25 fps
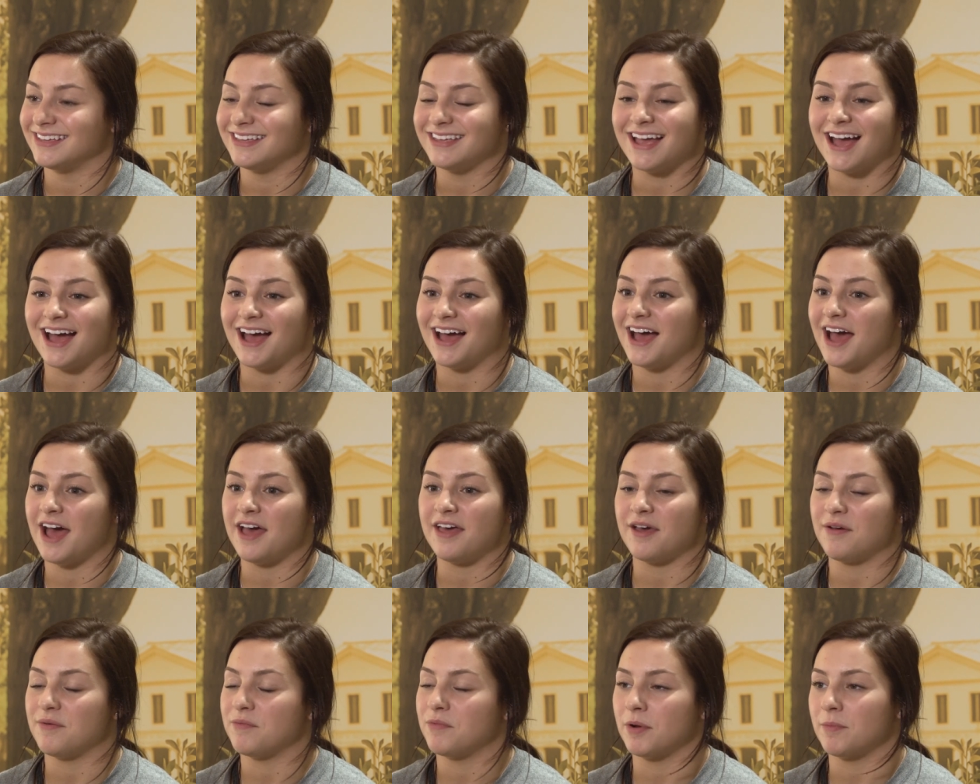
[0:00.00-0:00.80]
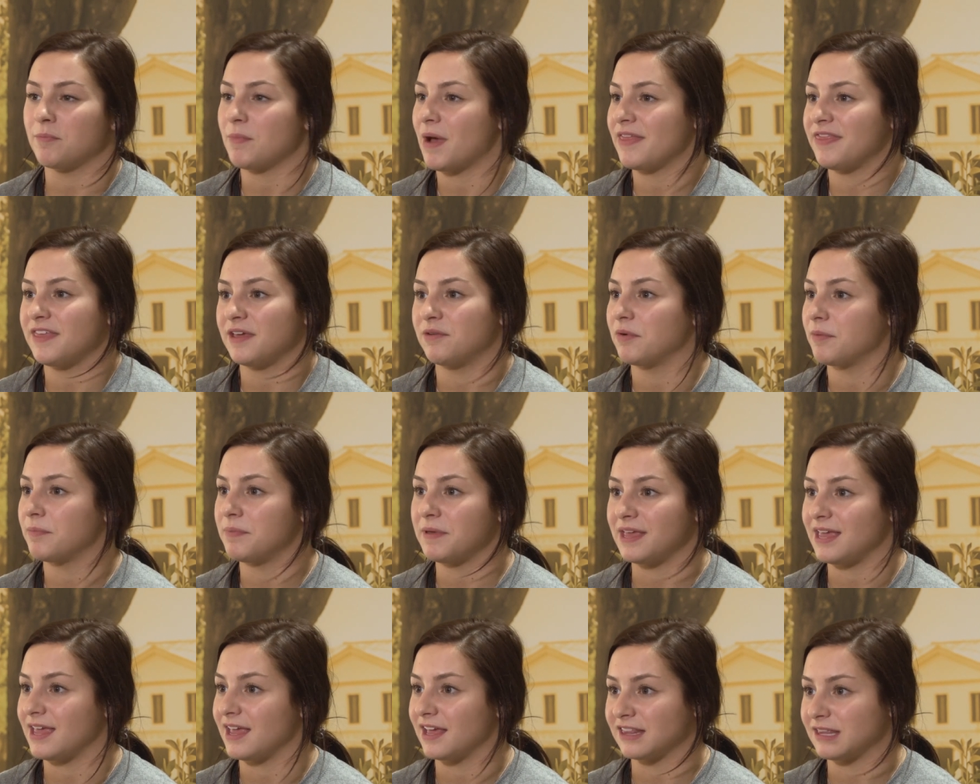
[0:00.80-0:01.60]
Yeah, I think we're
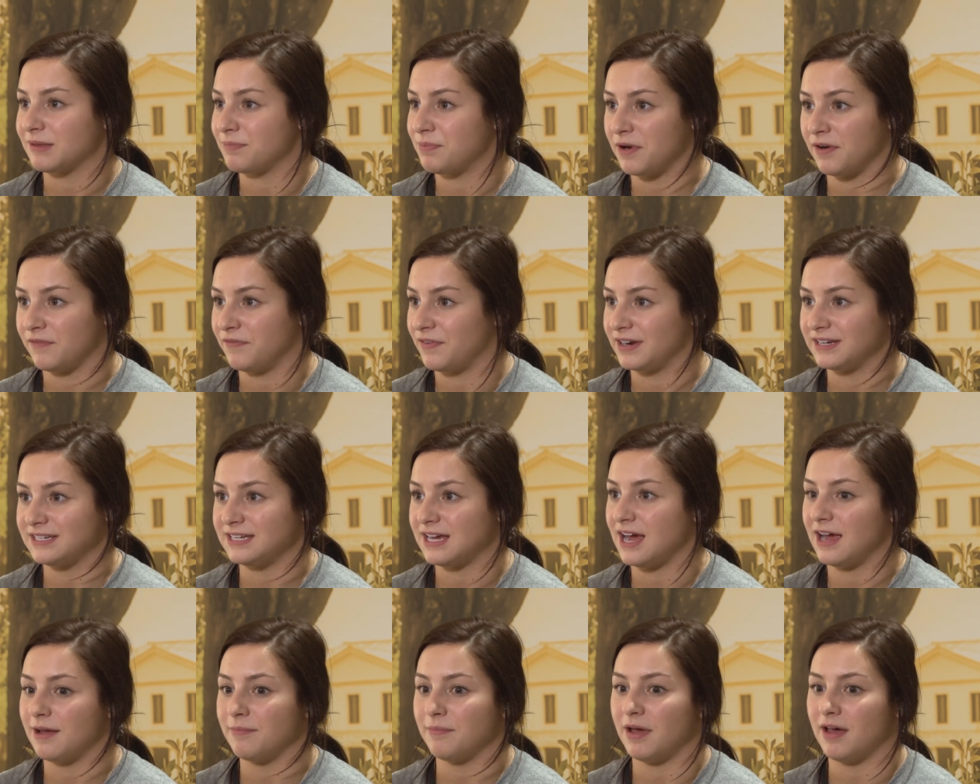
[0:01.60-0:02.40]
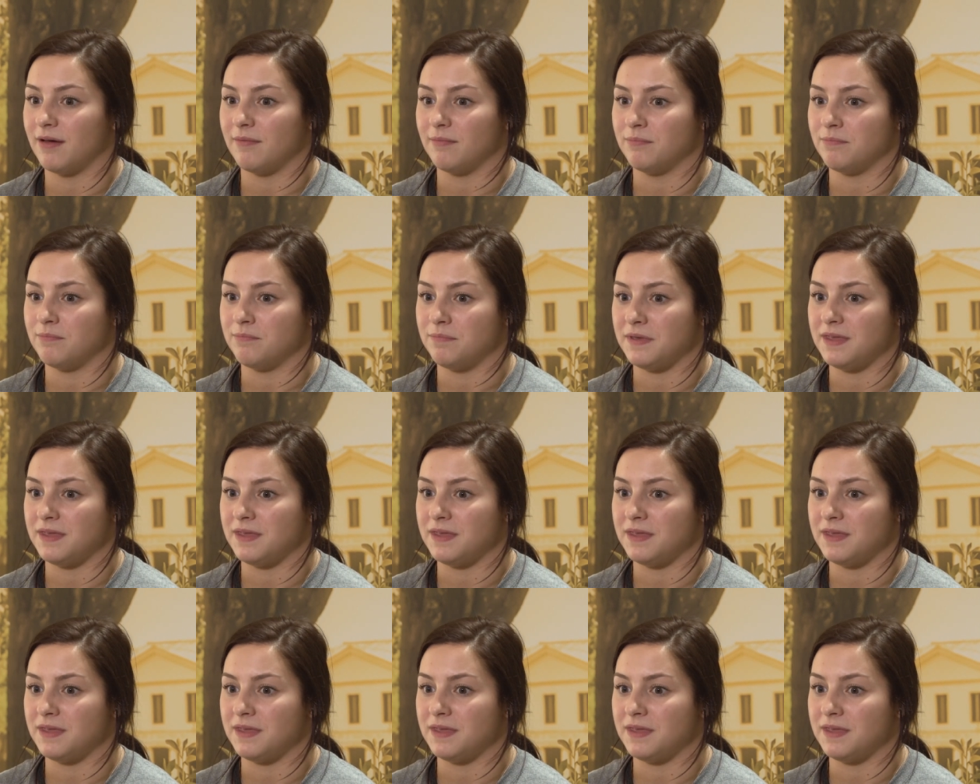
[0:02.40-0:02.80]
peaking at the perfect time.